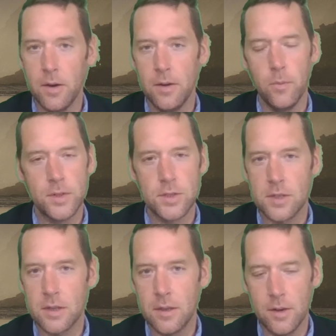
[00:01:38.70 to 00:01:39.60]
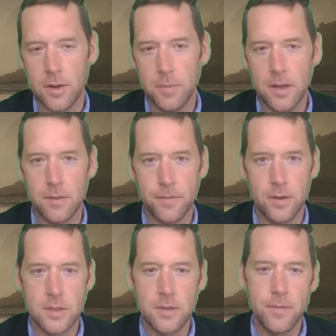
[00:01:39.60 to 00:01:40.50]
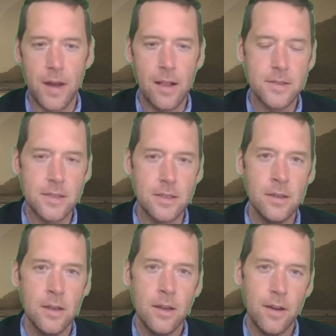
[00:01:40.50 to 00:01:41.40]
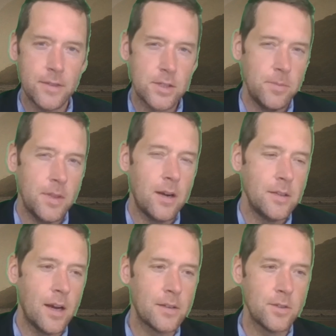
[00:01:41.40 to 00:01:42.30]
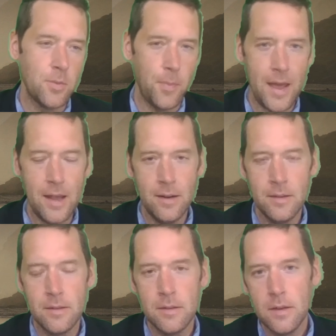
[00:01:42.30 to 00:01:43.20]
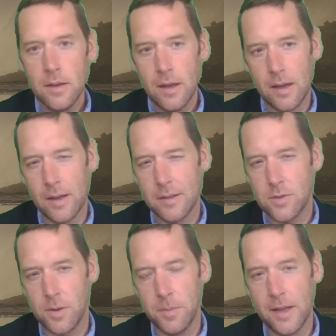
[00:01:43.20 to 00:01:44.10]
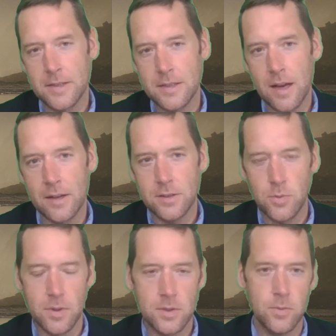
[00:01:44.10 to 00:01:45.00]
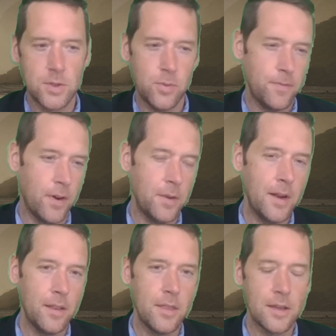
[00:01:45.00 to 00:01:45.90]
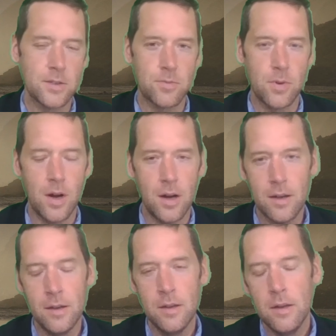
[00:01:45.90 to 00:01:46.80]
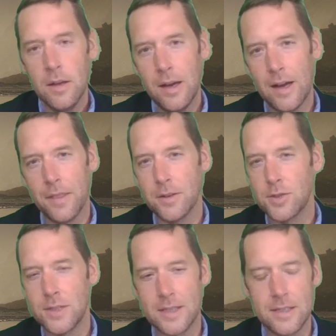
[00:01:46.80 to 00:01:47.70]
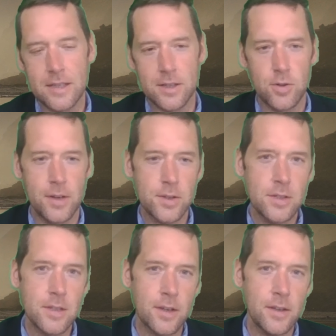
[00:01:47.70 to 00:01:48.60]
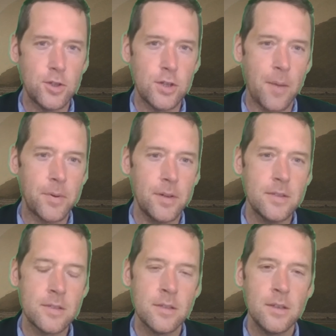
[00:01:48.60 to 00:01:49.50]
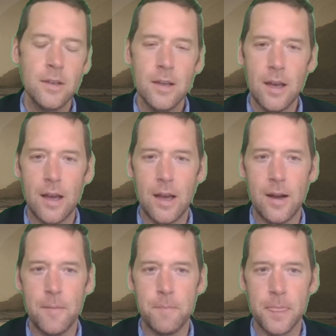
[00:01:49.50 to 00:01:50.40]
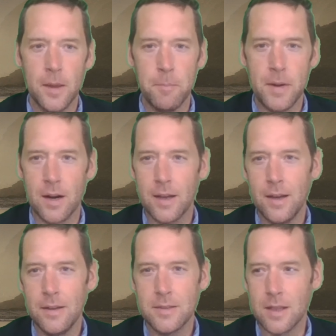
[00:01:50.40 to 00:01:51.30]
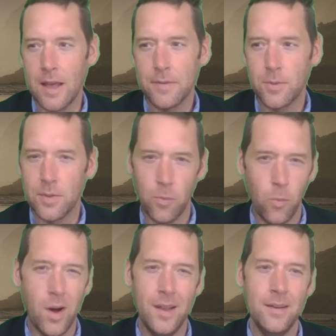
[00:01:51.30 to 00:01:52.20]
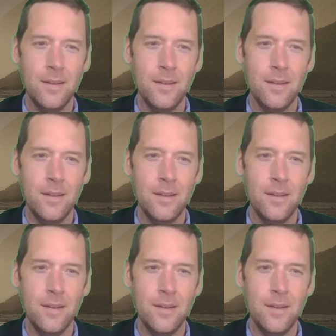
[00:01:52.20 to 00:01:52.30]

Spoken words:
which is, you know, committing the furtive fallacy of assuming that our doctors are bad. It's criminalizing doctors, which we fundamentally think is wrong. There's 66 traditions of good shepherds. America is left with one,